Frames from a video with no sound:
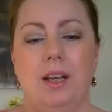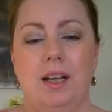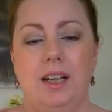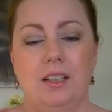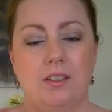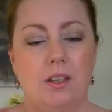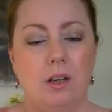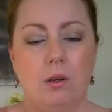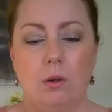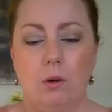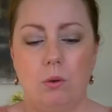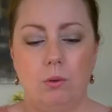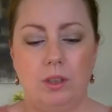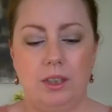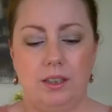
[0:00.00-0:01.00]
it's not
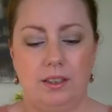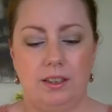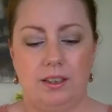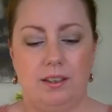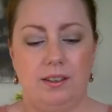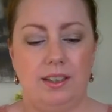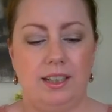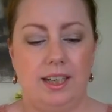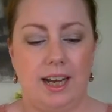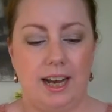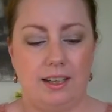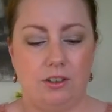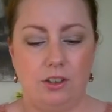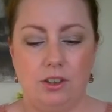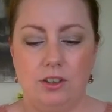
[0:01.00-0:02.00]
only the
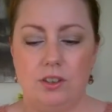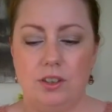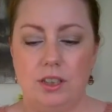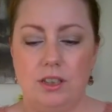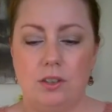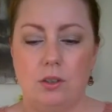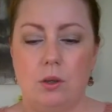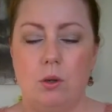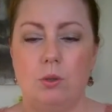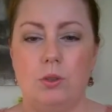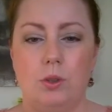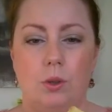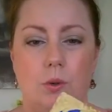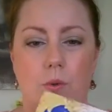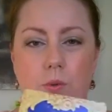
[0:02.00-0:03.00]
edges, it's
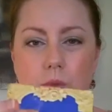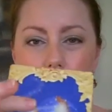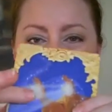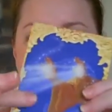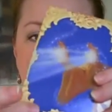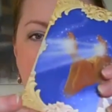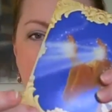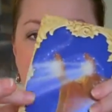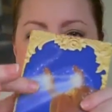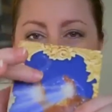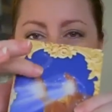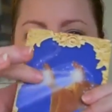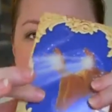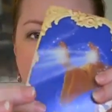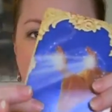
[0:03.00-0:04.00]
also the
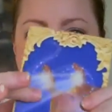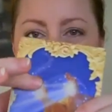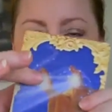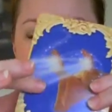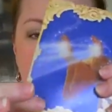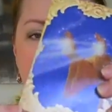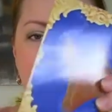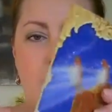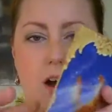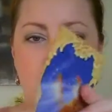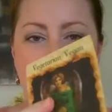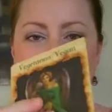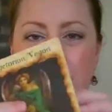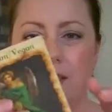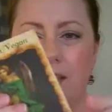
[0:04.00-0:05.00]
whole card.